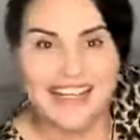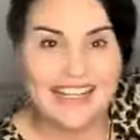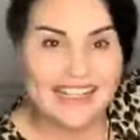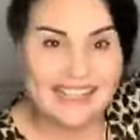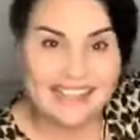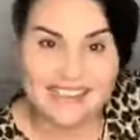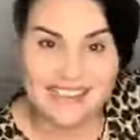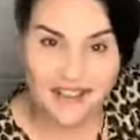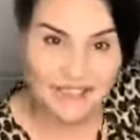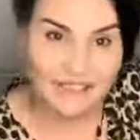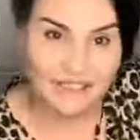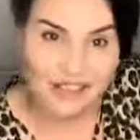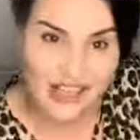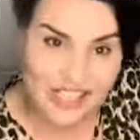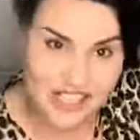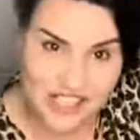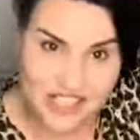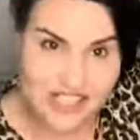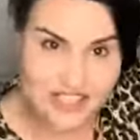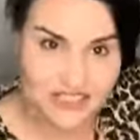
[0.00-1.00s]
It is
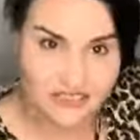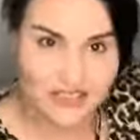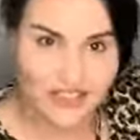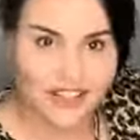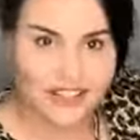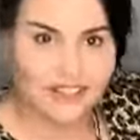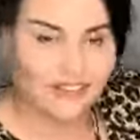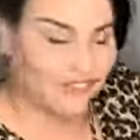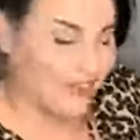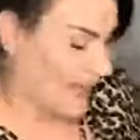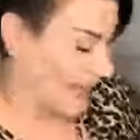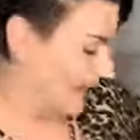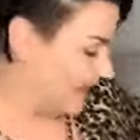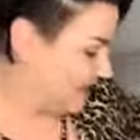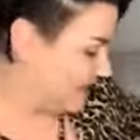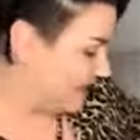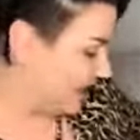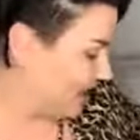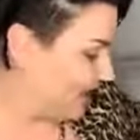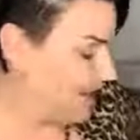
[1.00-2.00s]
Confessions of a
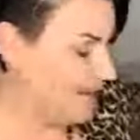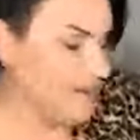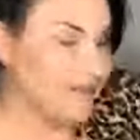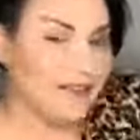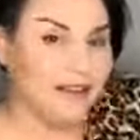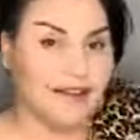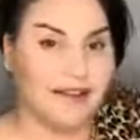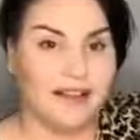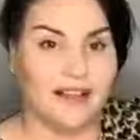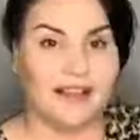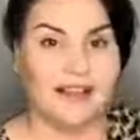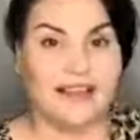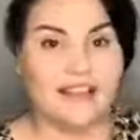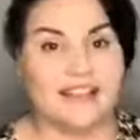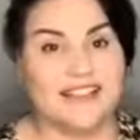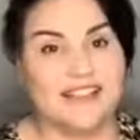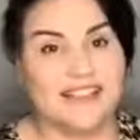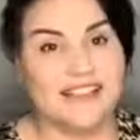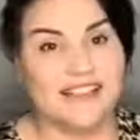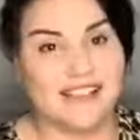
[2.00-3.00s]
Conveyancer.
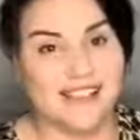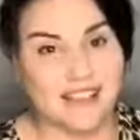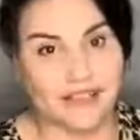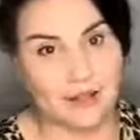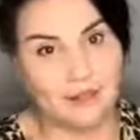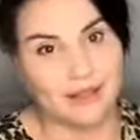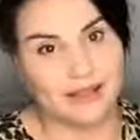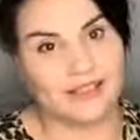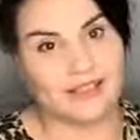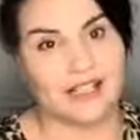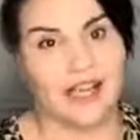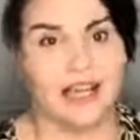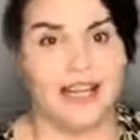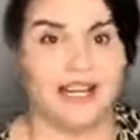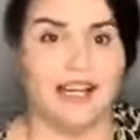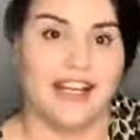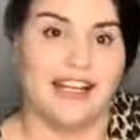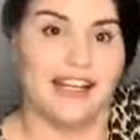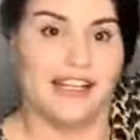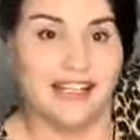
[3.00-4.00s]
Gizzy's a little bit
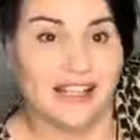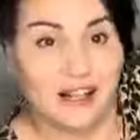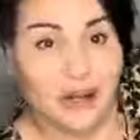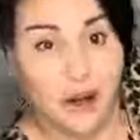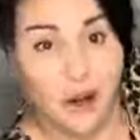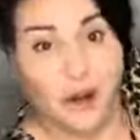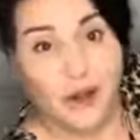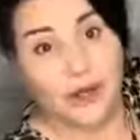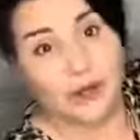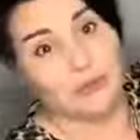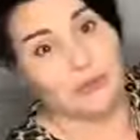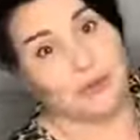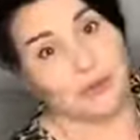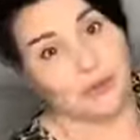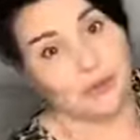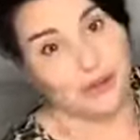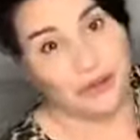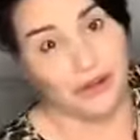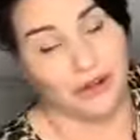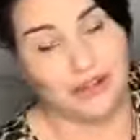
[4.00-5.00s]
excited. I didn't get home long
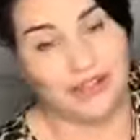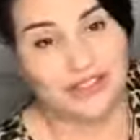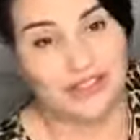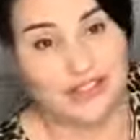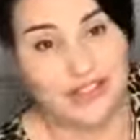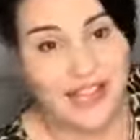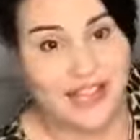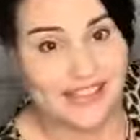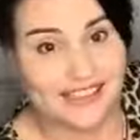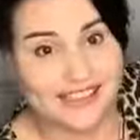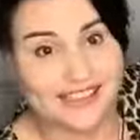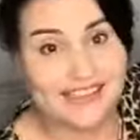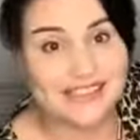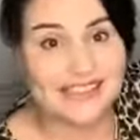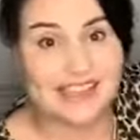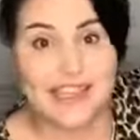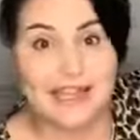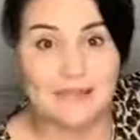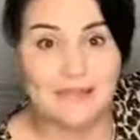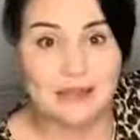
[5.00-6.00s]
ago, so he hasn't
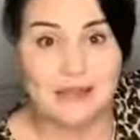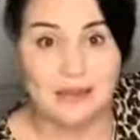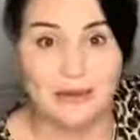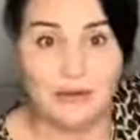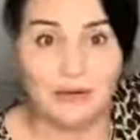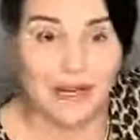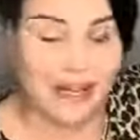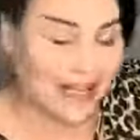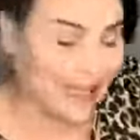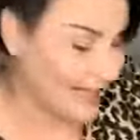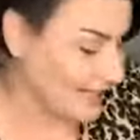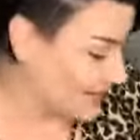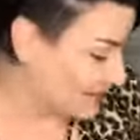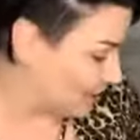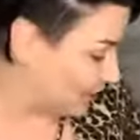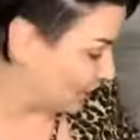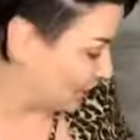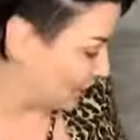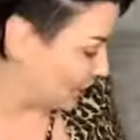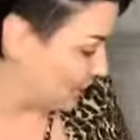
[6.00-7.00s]
seen me all day.
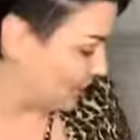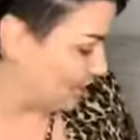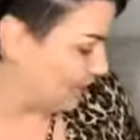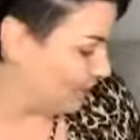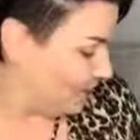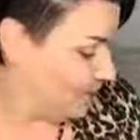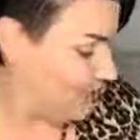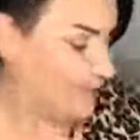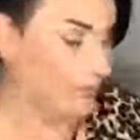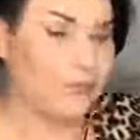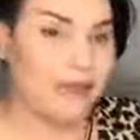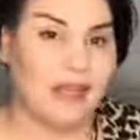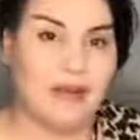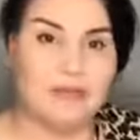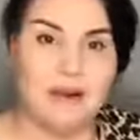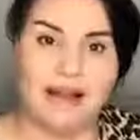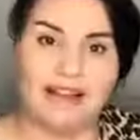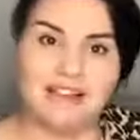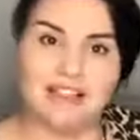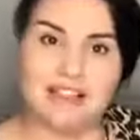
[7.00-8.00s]
So he
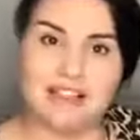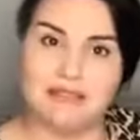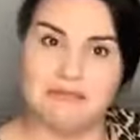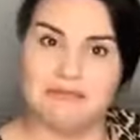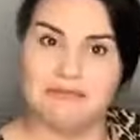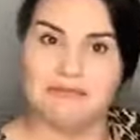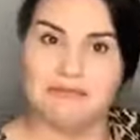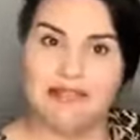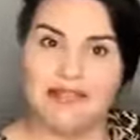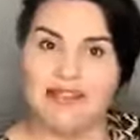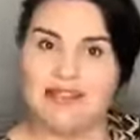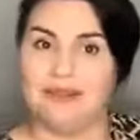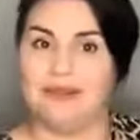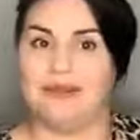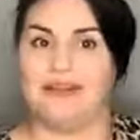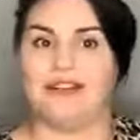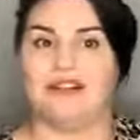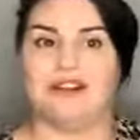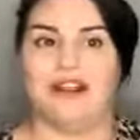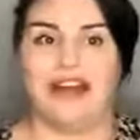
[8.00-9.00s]
might just be a little
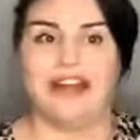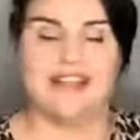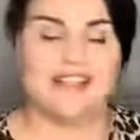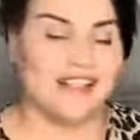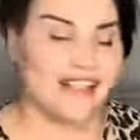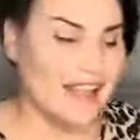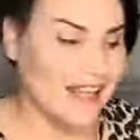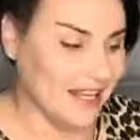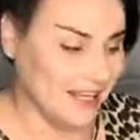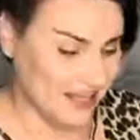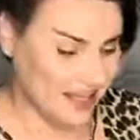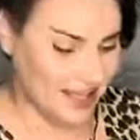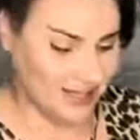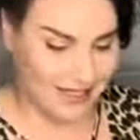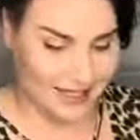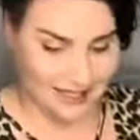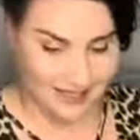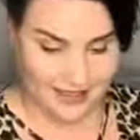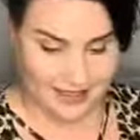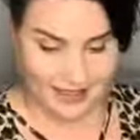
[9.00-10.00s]
bit of crazy.
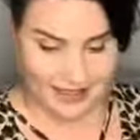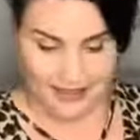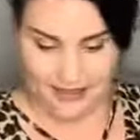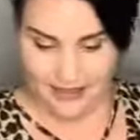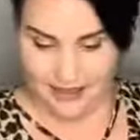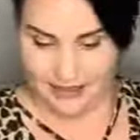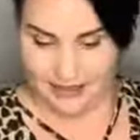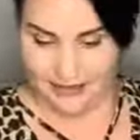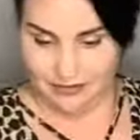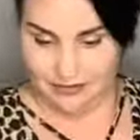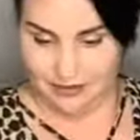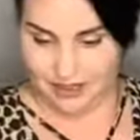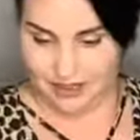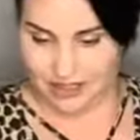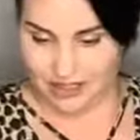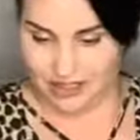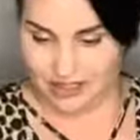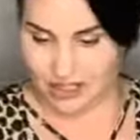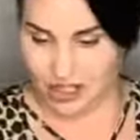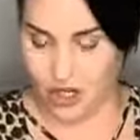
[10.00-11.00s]

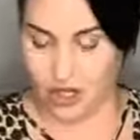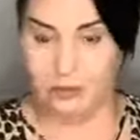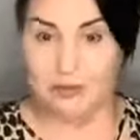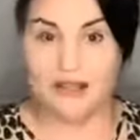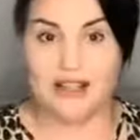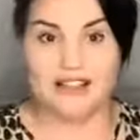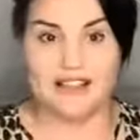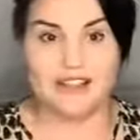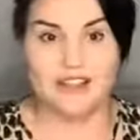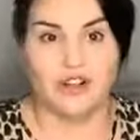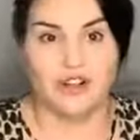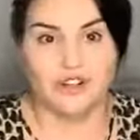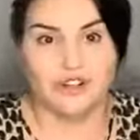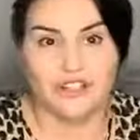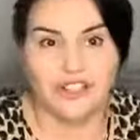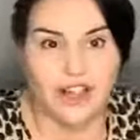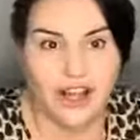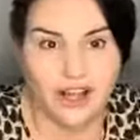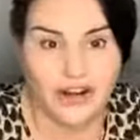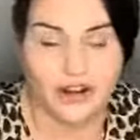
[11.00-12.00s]
Let's just hope he doesn't knock
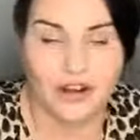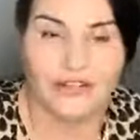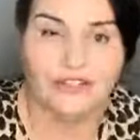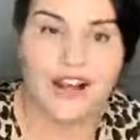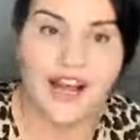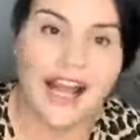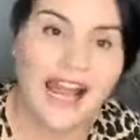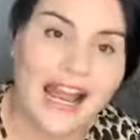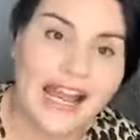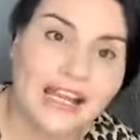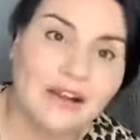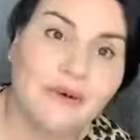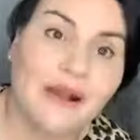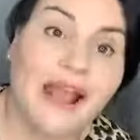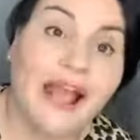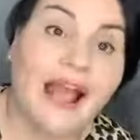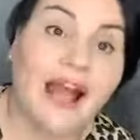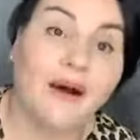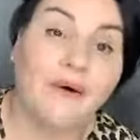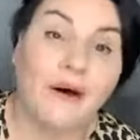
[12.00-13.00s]
the light over. Anyway,
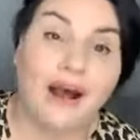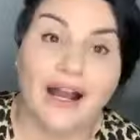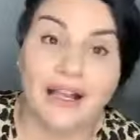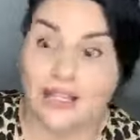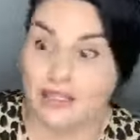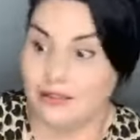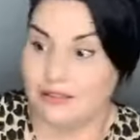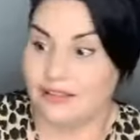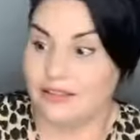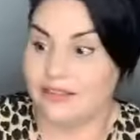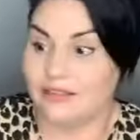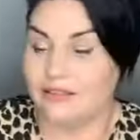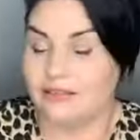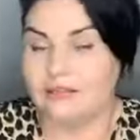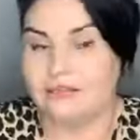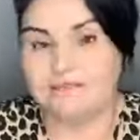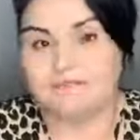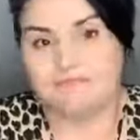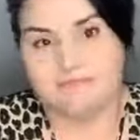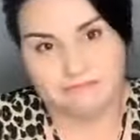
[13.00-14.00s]
how are
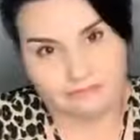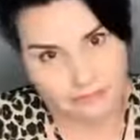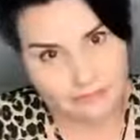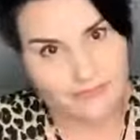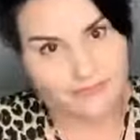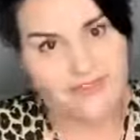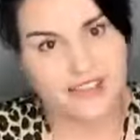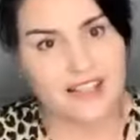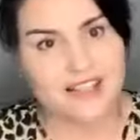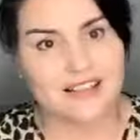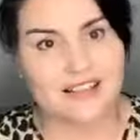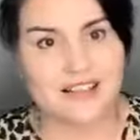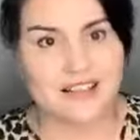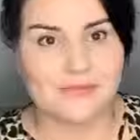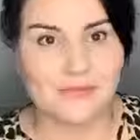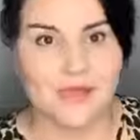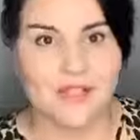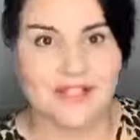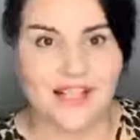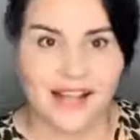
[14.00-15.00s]
you? That's
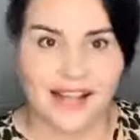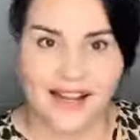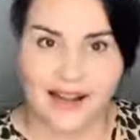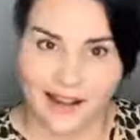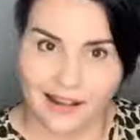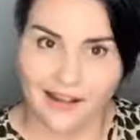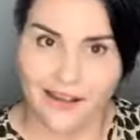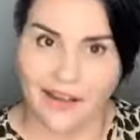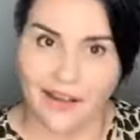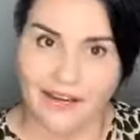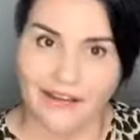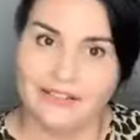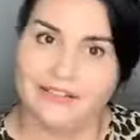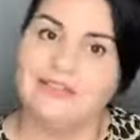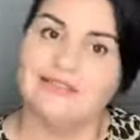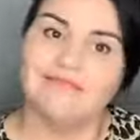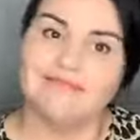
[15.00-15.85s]
Gizmo saying hello.